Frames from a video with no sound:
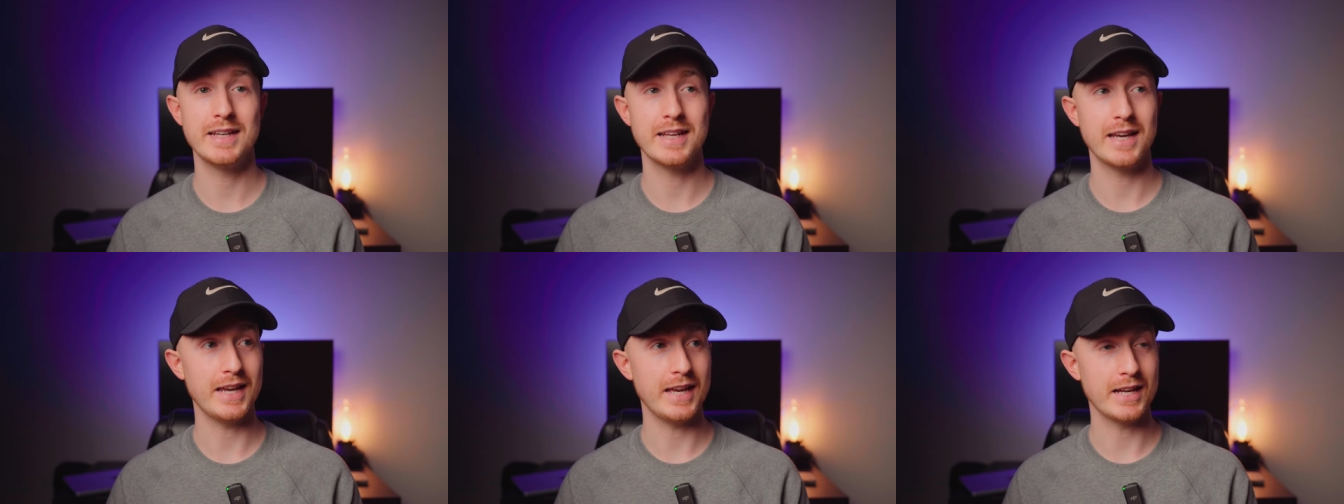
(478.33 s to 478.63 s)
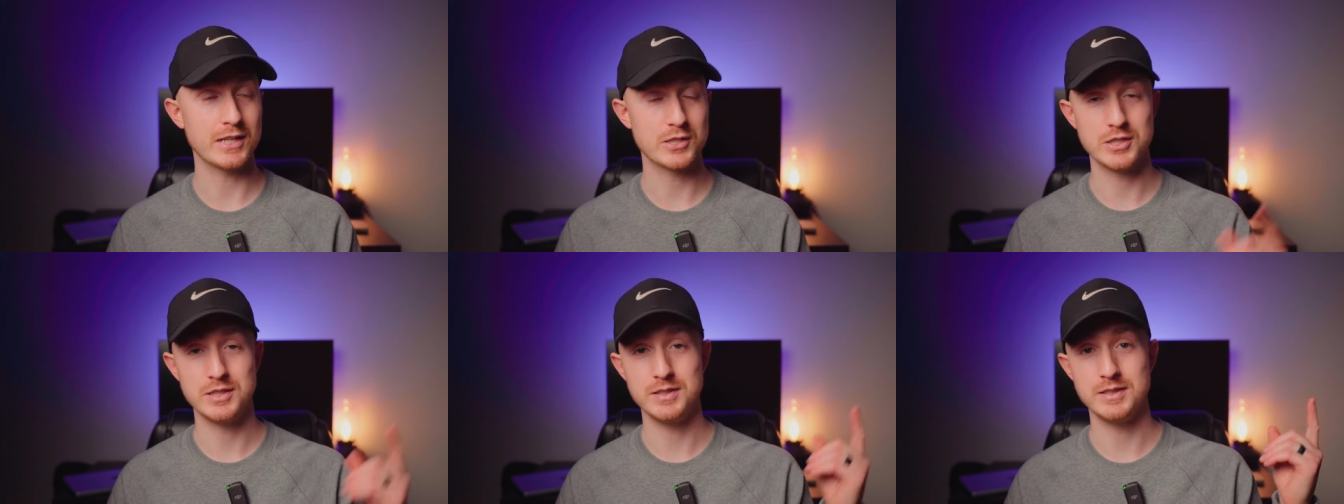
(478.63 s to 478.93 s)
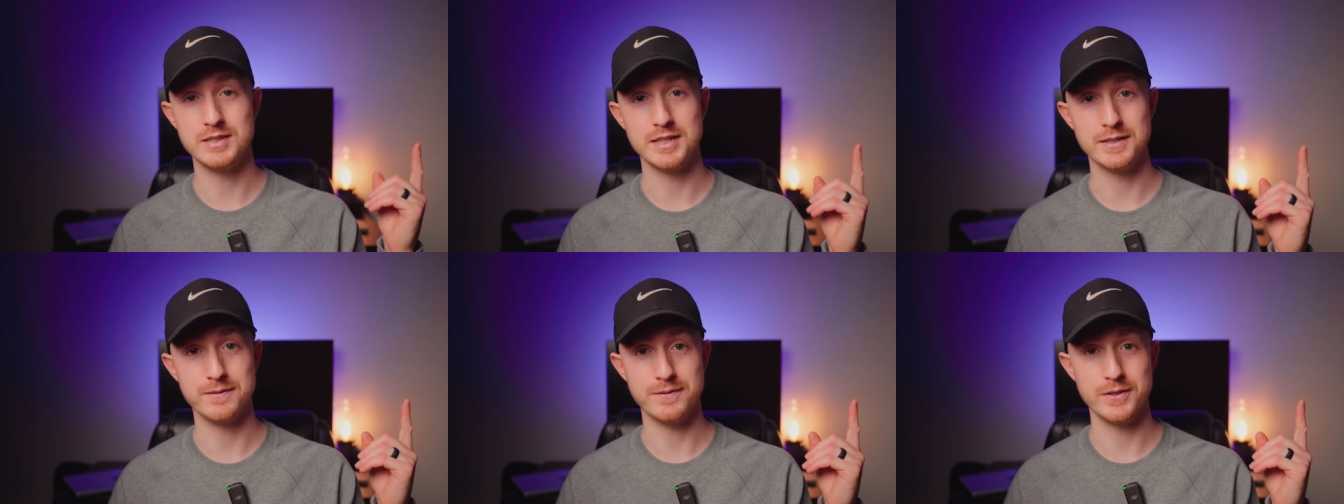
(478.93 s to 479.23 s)
I actually
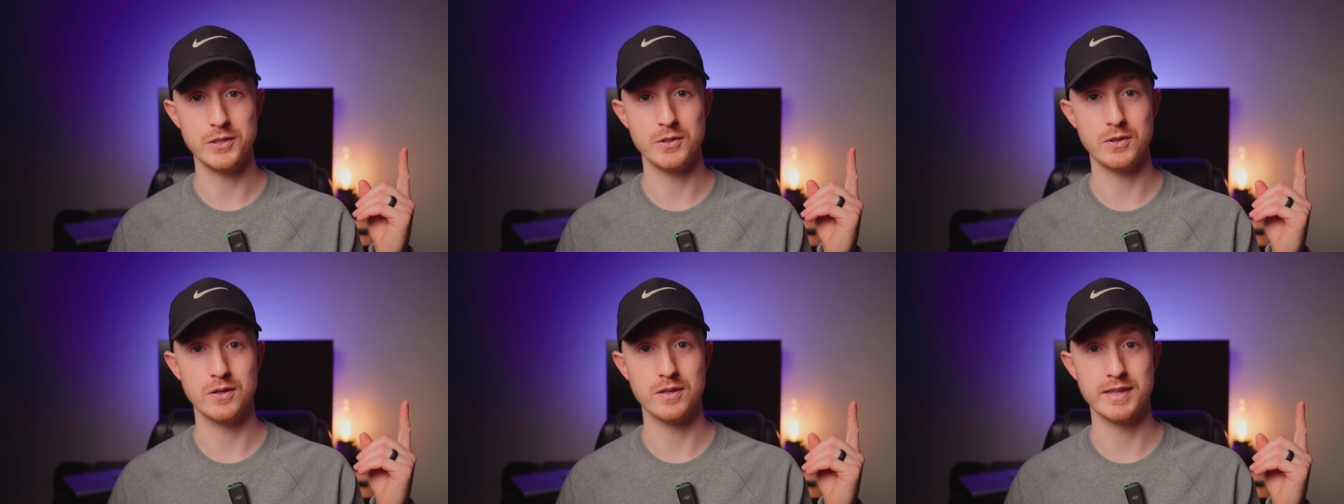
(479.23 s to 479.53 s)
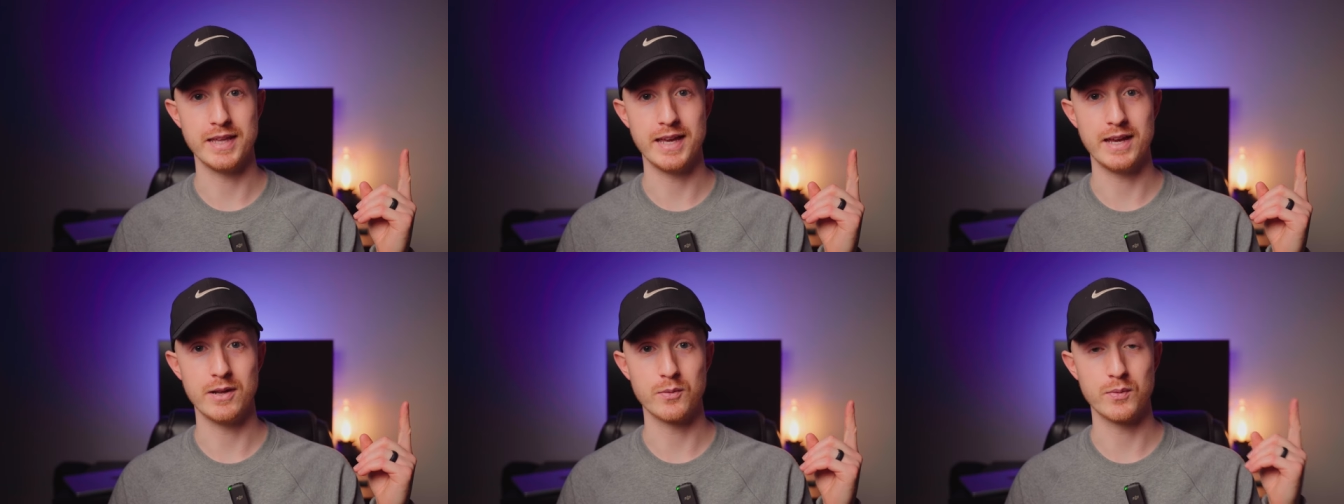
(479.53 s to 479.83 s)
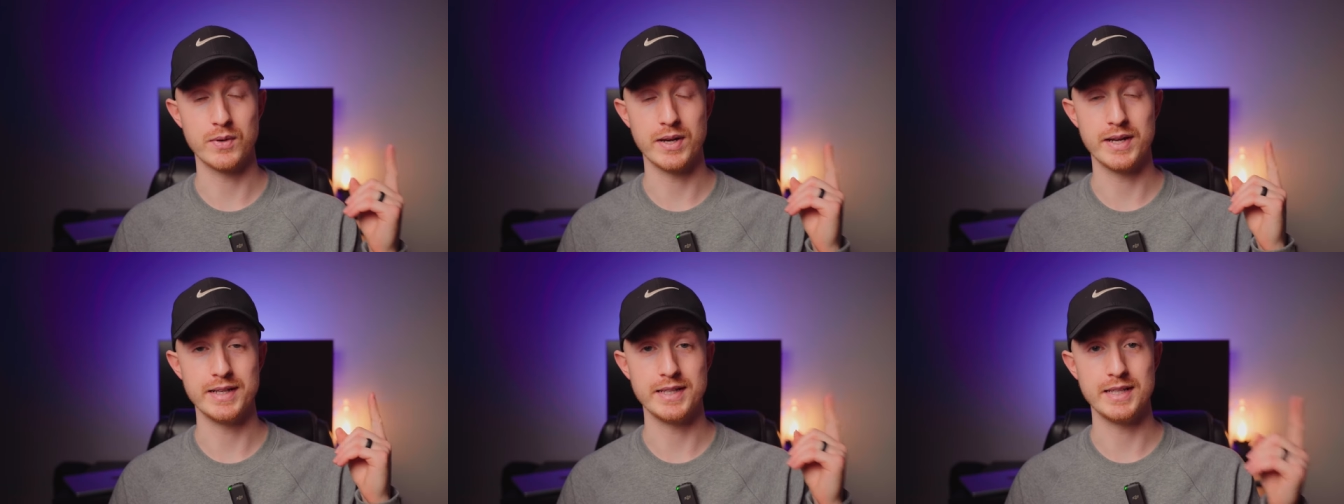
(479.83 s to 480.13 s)
did a video on that
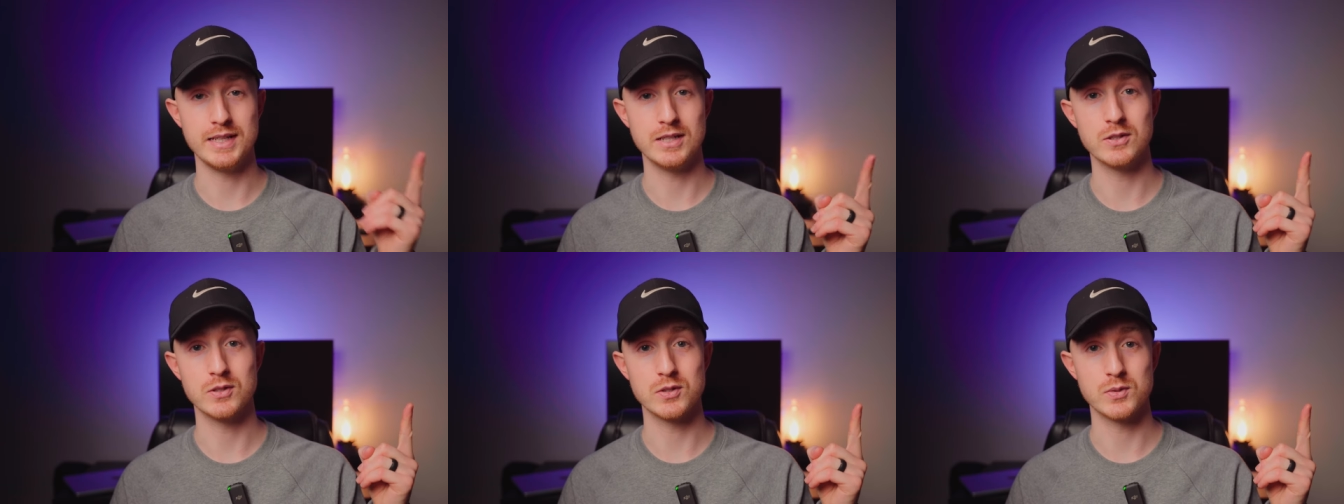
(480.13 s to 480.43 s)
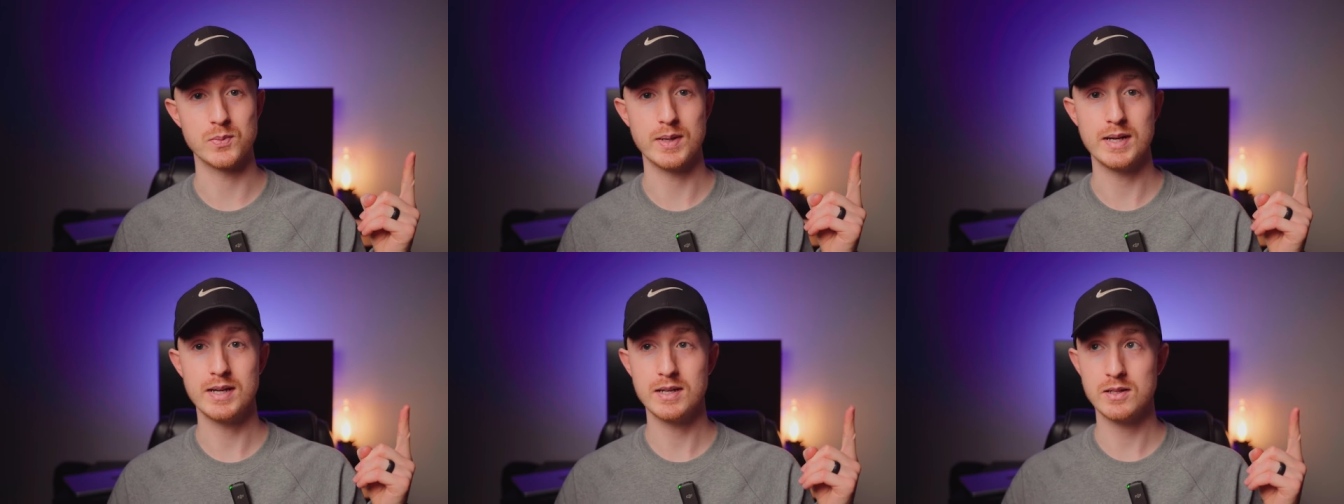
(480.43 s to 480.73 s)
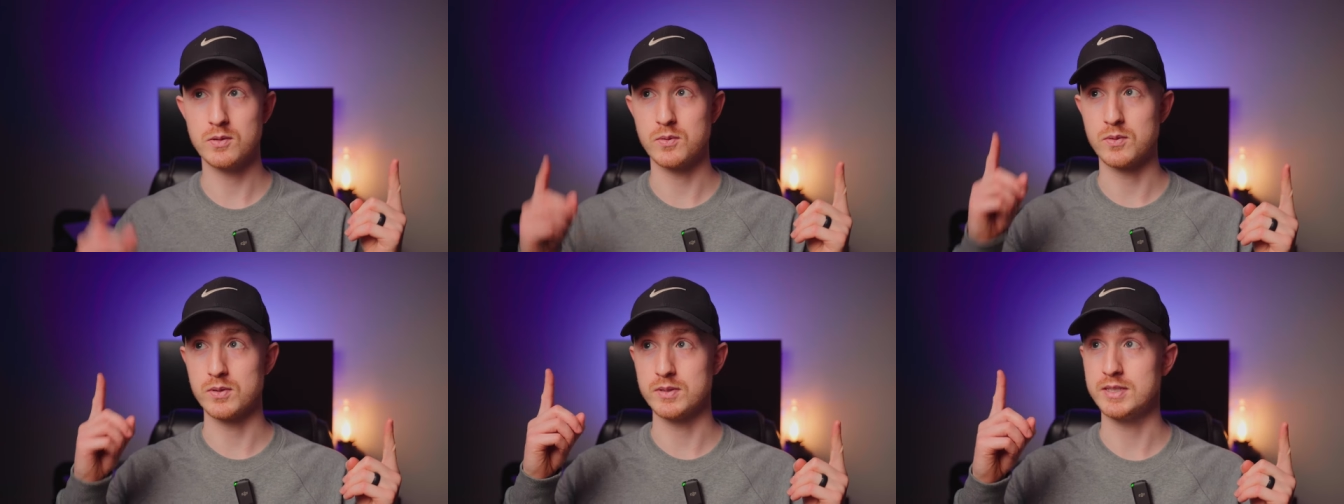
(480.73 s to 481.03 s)
right here as well,
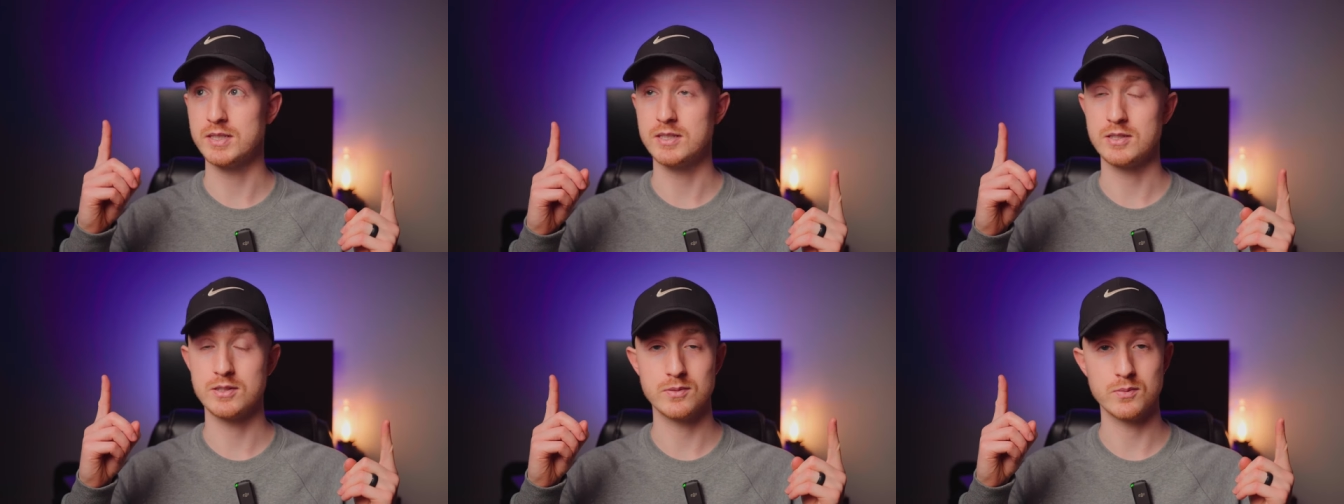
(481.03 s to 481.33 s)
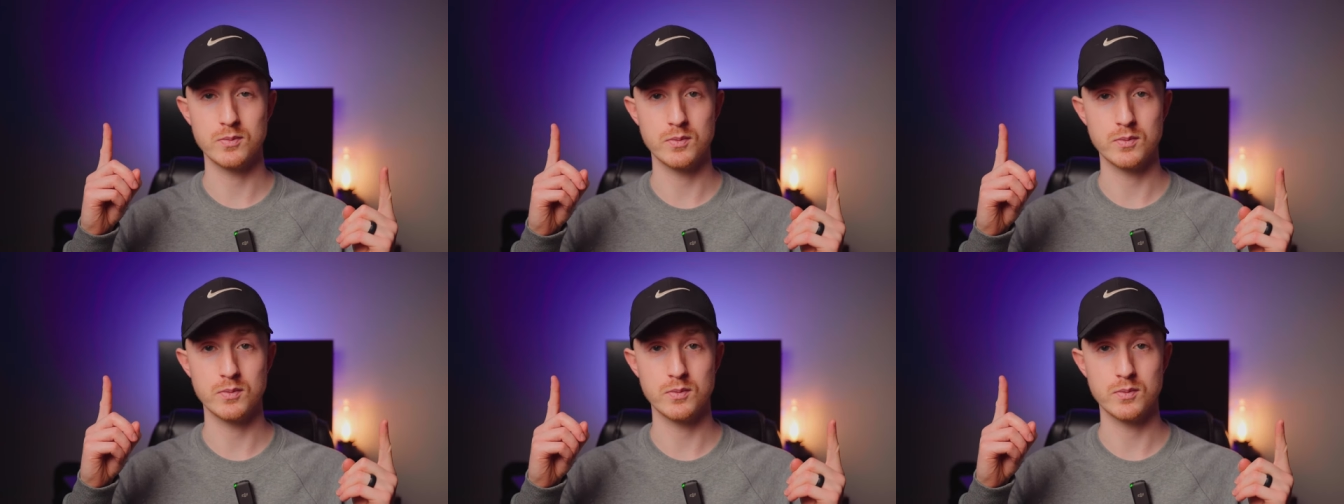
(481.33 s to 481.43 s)
or here,